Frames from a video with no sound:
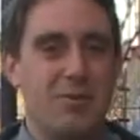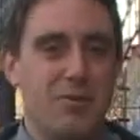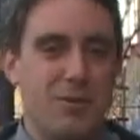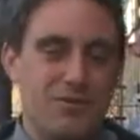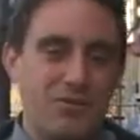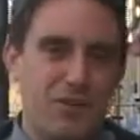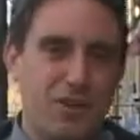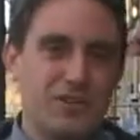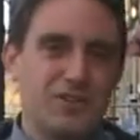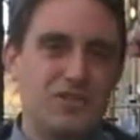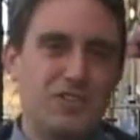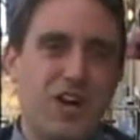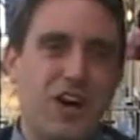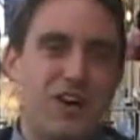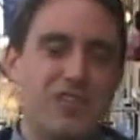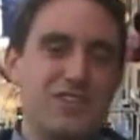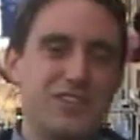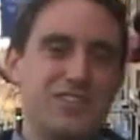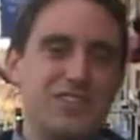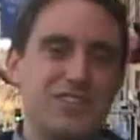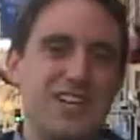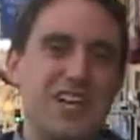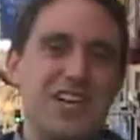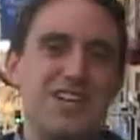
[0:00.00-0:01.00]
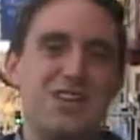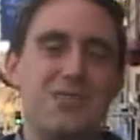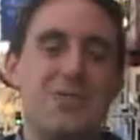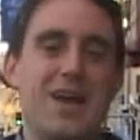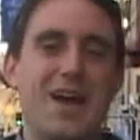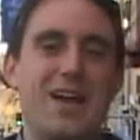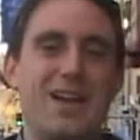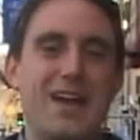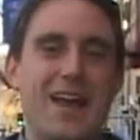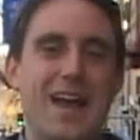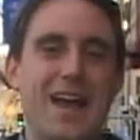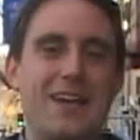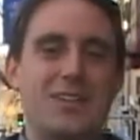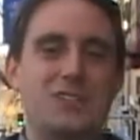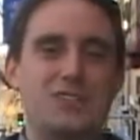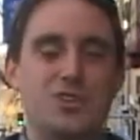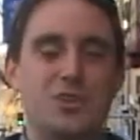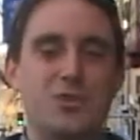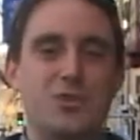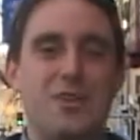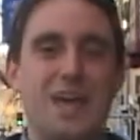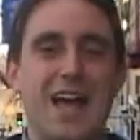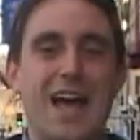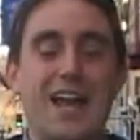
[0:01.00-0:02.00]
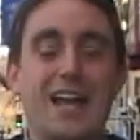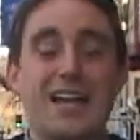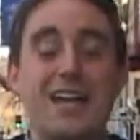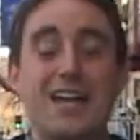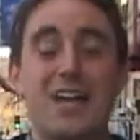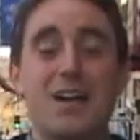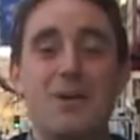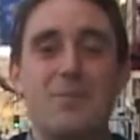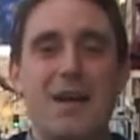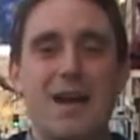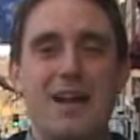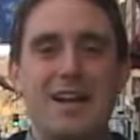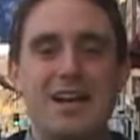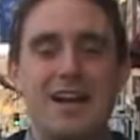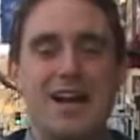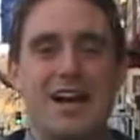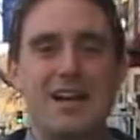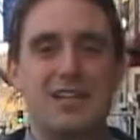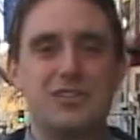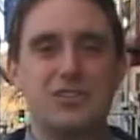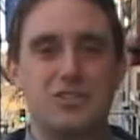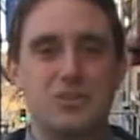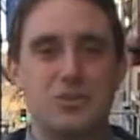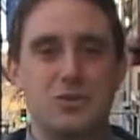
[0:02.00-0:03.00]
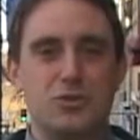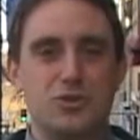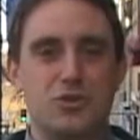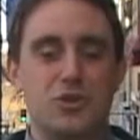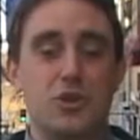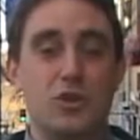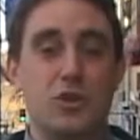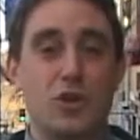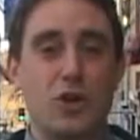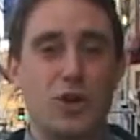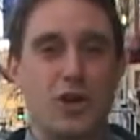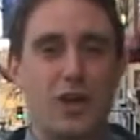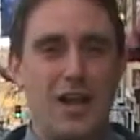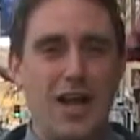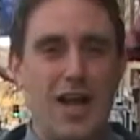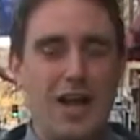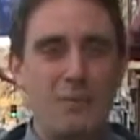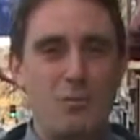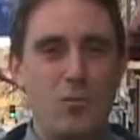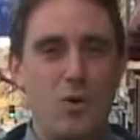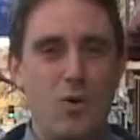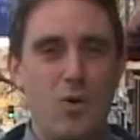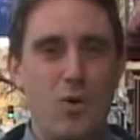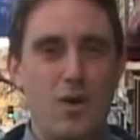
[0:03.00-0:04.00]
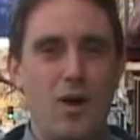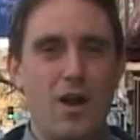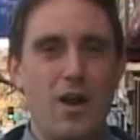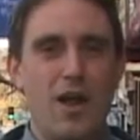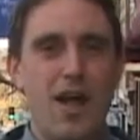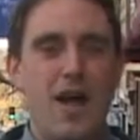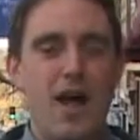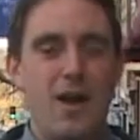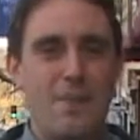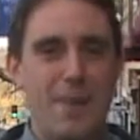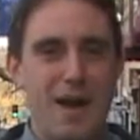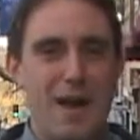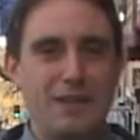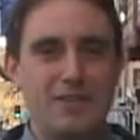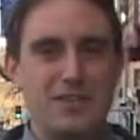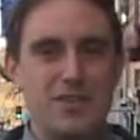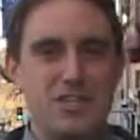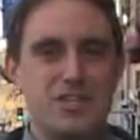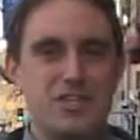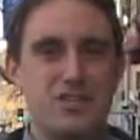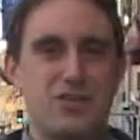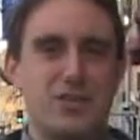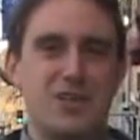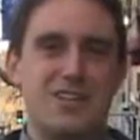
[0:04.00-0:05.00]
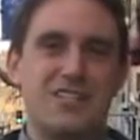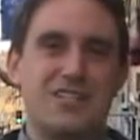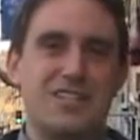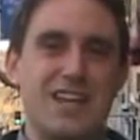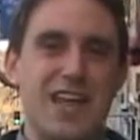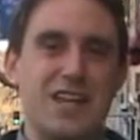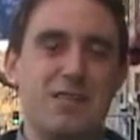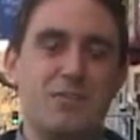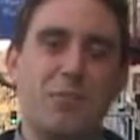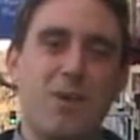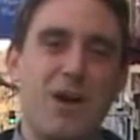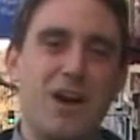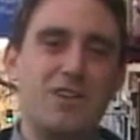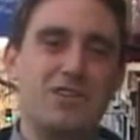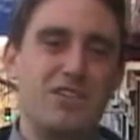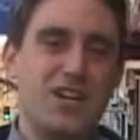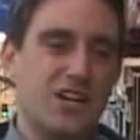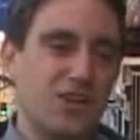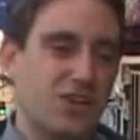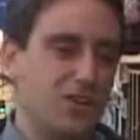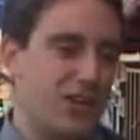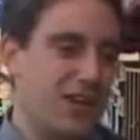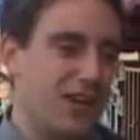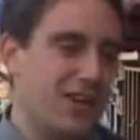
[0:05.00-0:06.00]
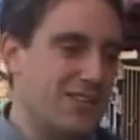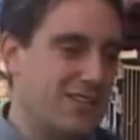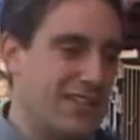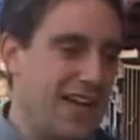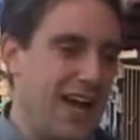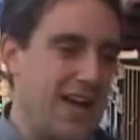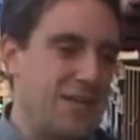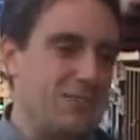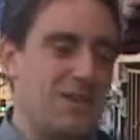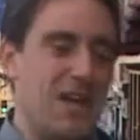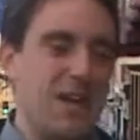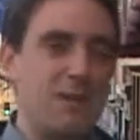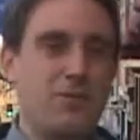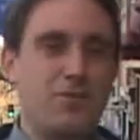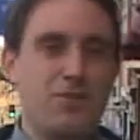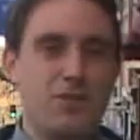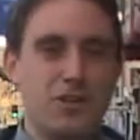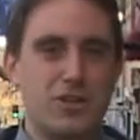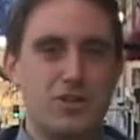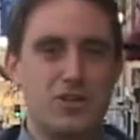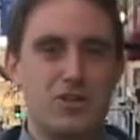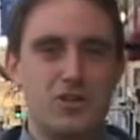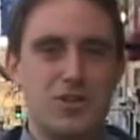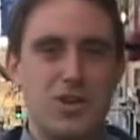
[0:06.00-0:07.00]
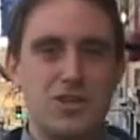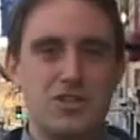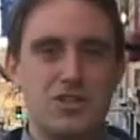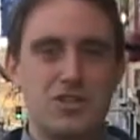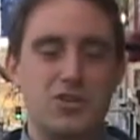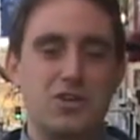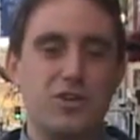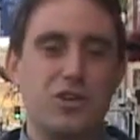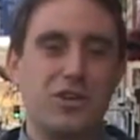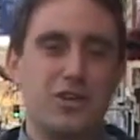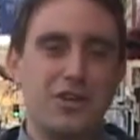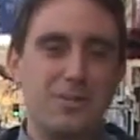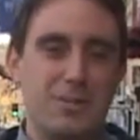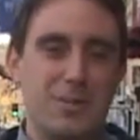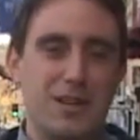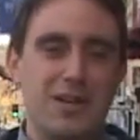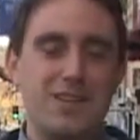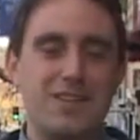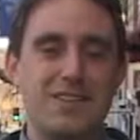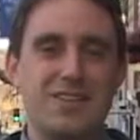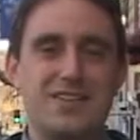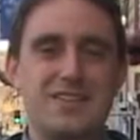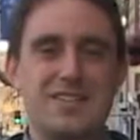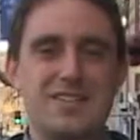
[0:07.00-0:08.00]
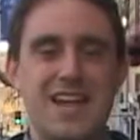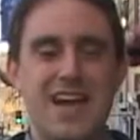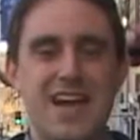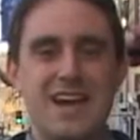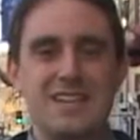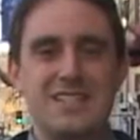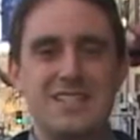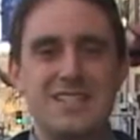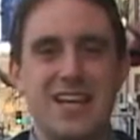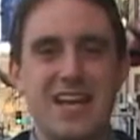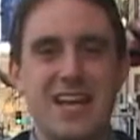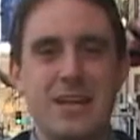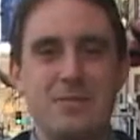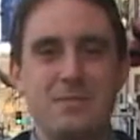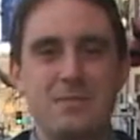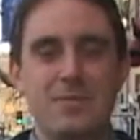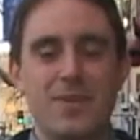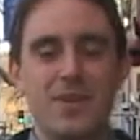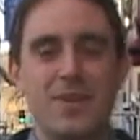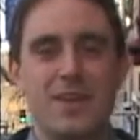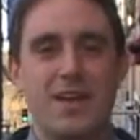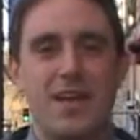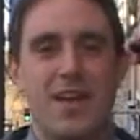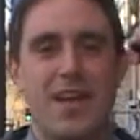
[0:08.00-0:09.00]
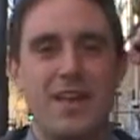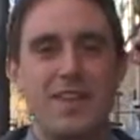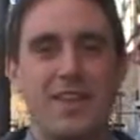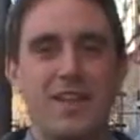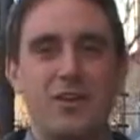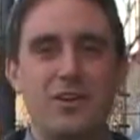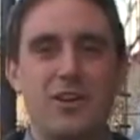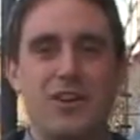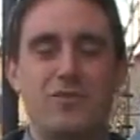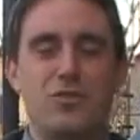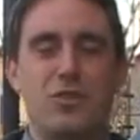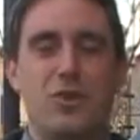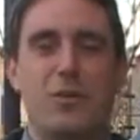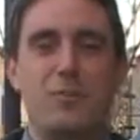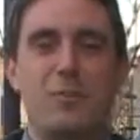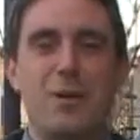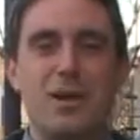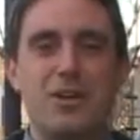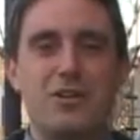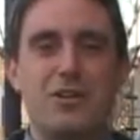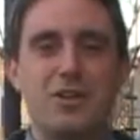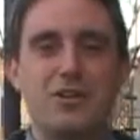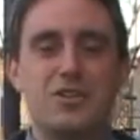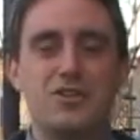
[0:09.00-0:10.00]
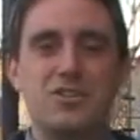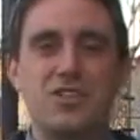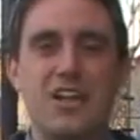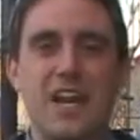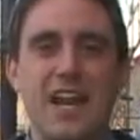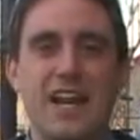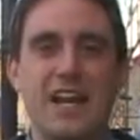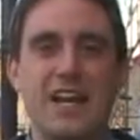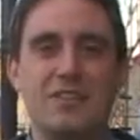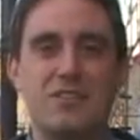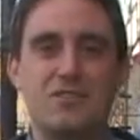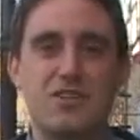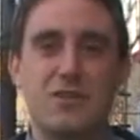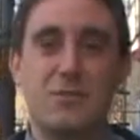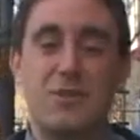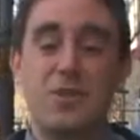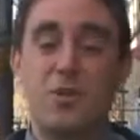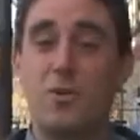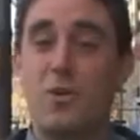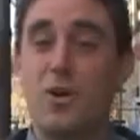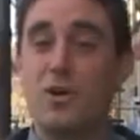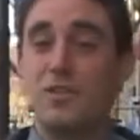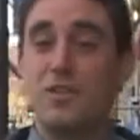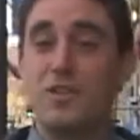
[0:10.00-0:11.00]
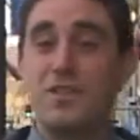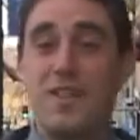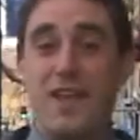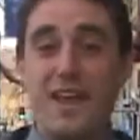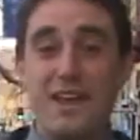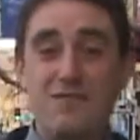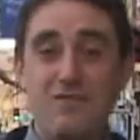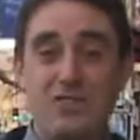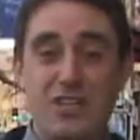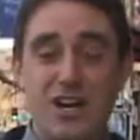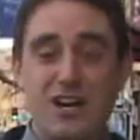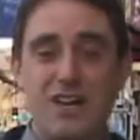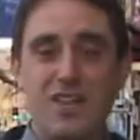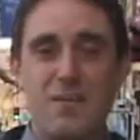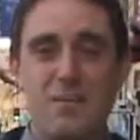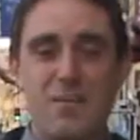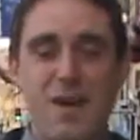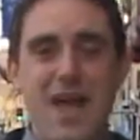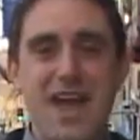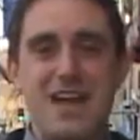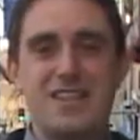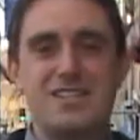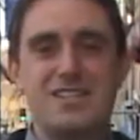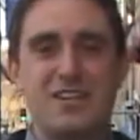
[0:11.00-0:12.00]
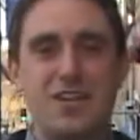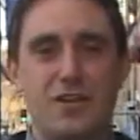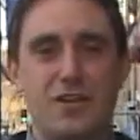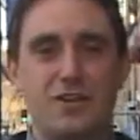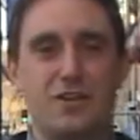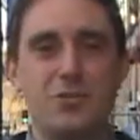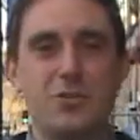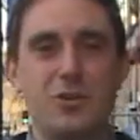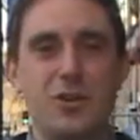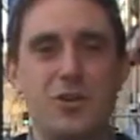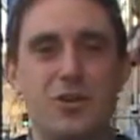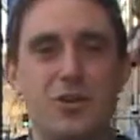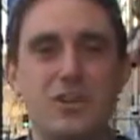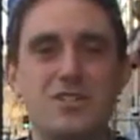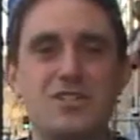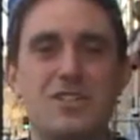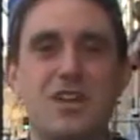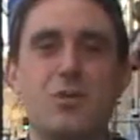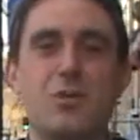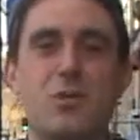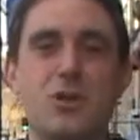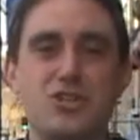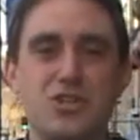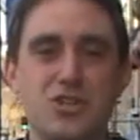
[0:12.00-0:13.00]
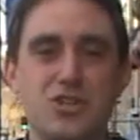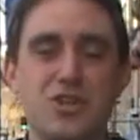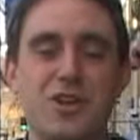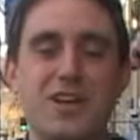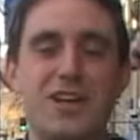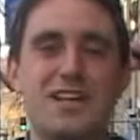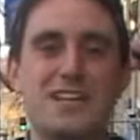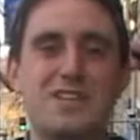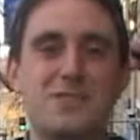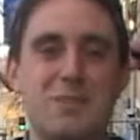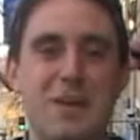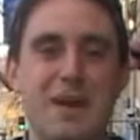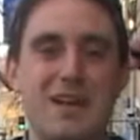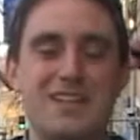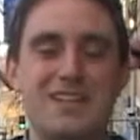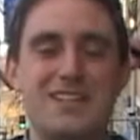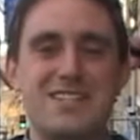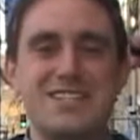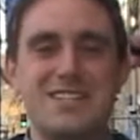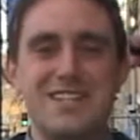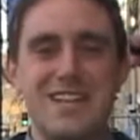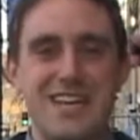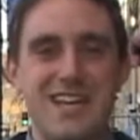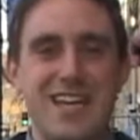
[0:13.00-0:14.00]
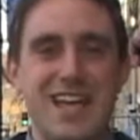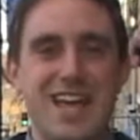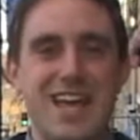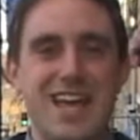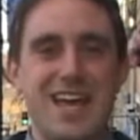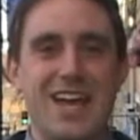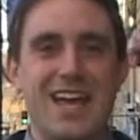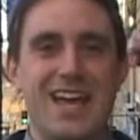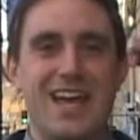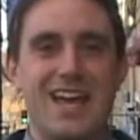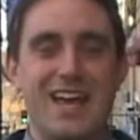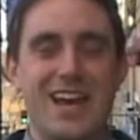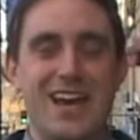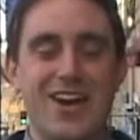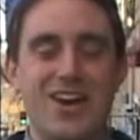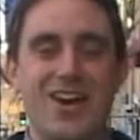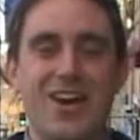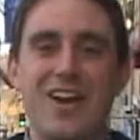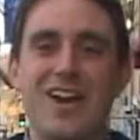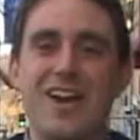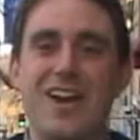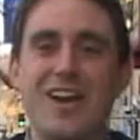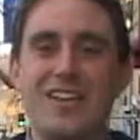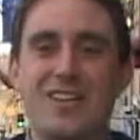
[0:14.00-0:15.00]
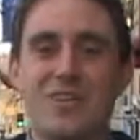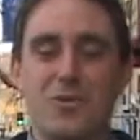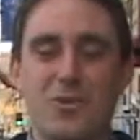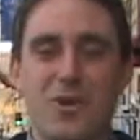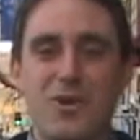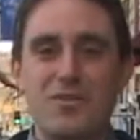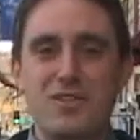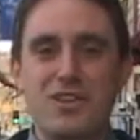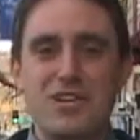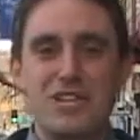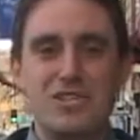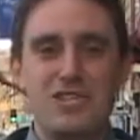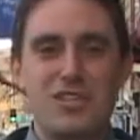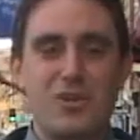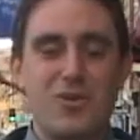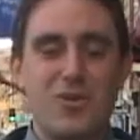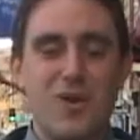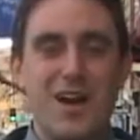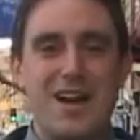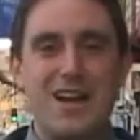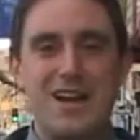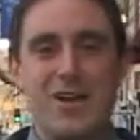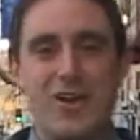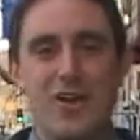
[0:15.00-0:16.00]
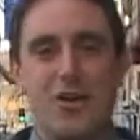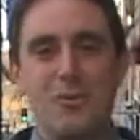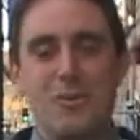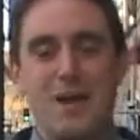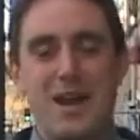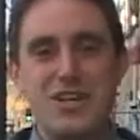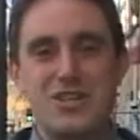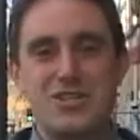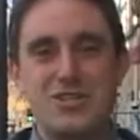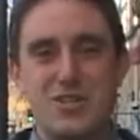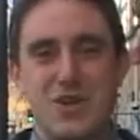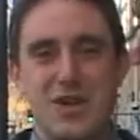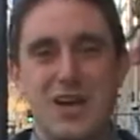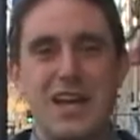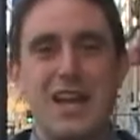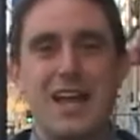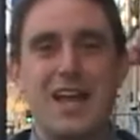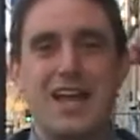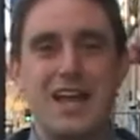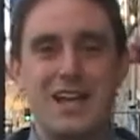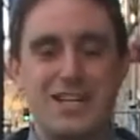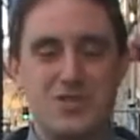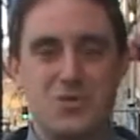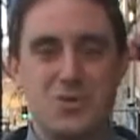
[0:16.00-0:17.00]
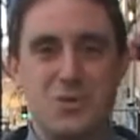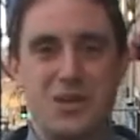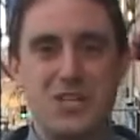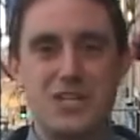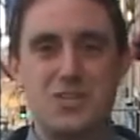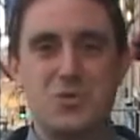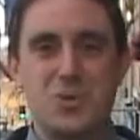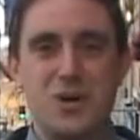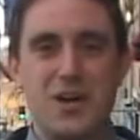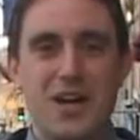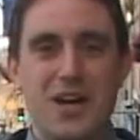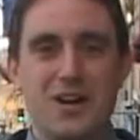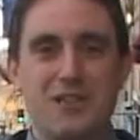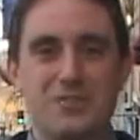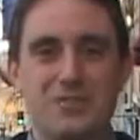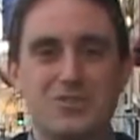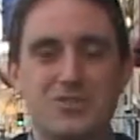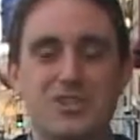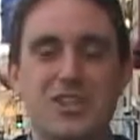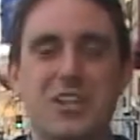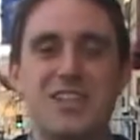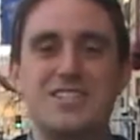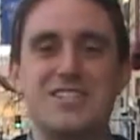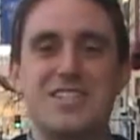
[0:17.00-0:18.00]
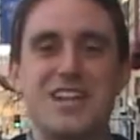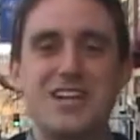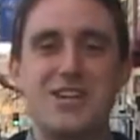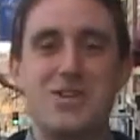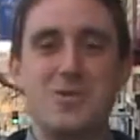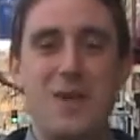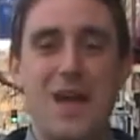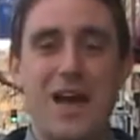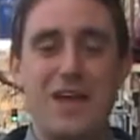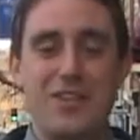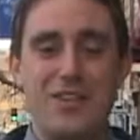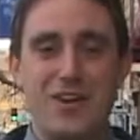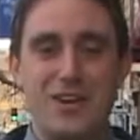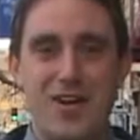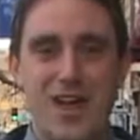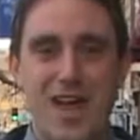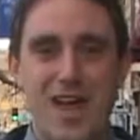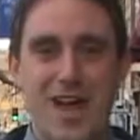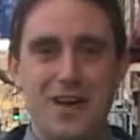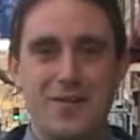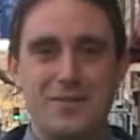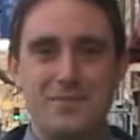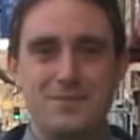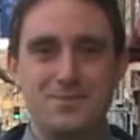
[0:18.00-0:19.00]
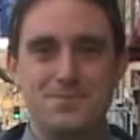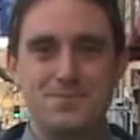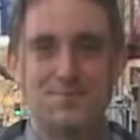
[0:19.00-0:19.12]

But first off, let's take you out now to Galileo Magnet High School so you can learn a lot more about this streetscape project. You'll get a timetable for construction. You'll get to meet the design team, and they'll give you a better understanding of some of the work that they've done in the past at other communities and what you can expect to see here in the River District right here on Main Street in 2012. So let's take you out there now.